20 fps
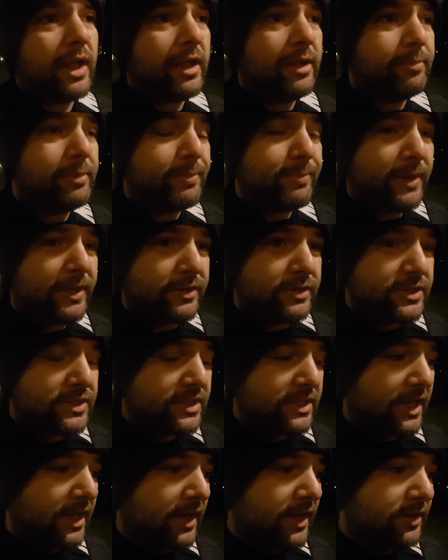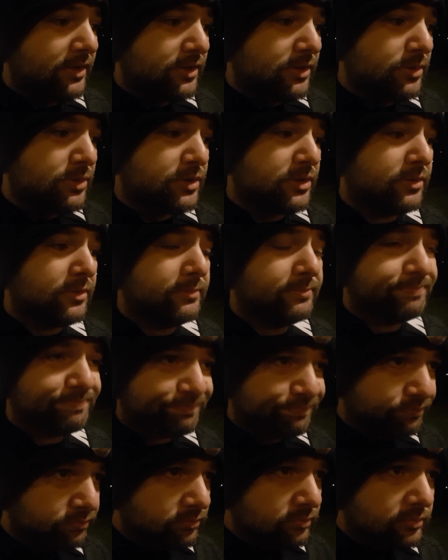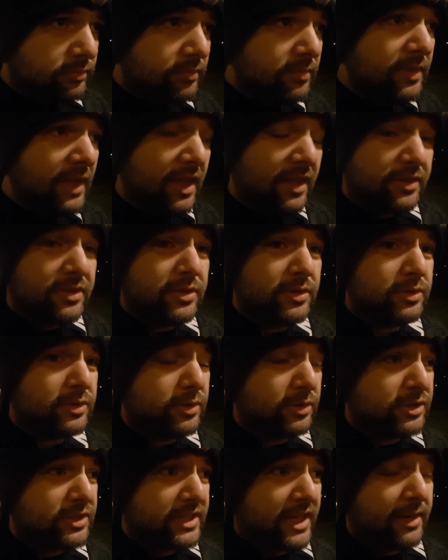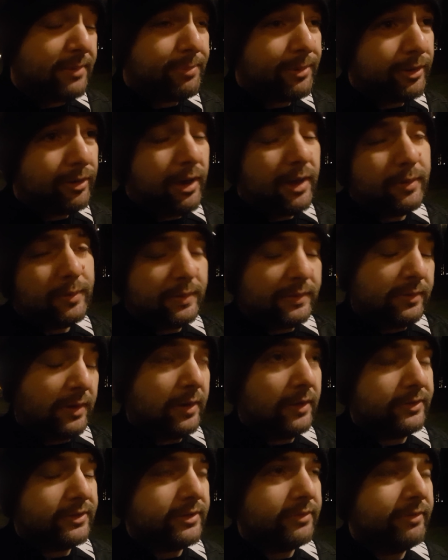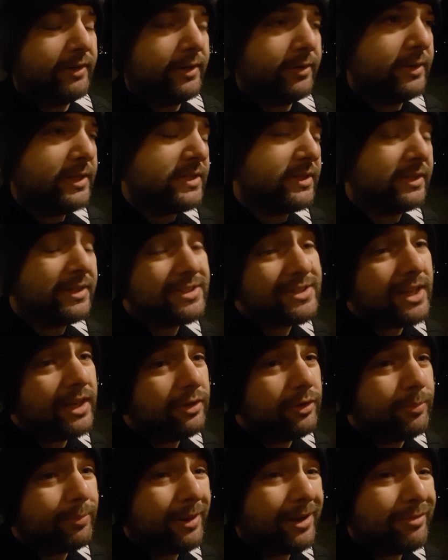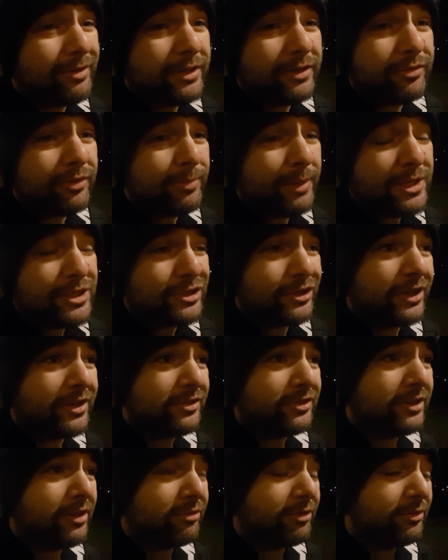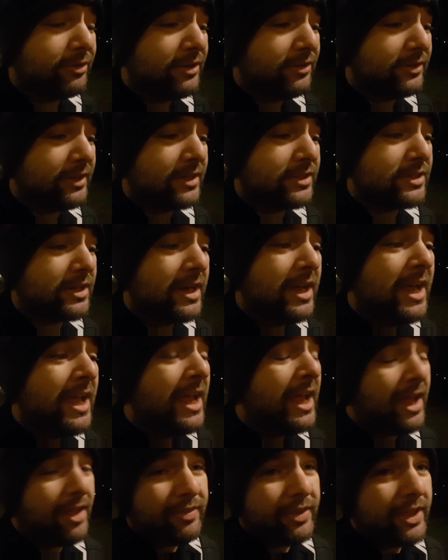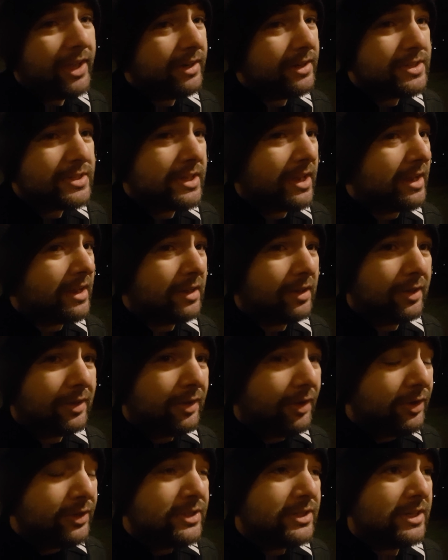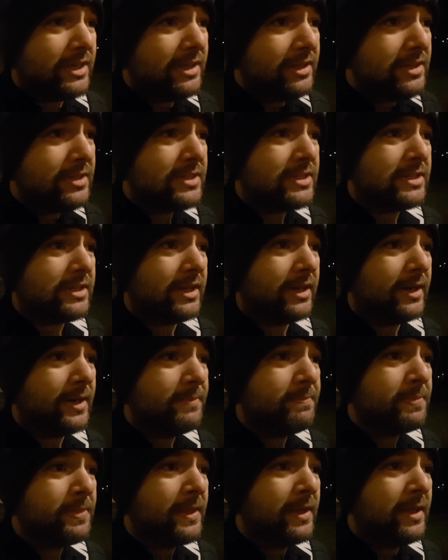help them understand user, until very recently, sell your private information and stuff of this nature. And that is a lot easier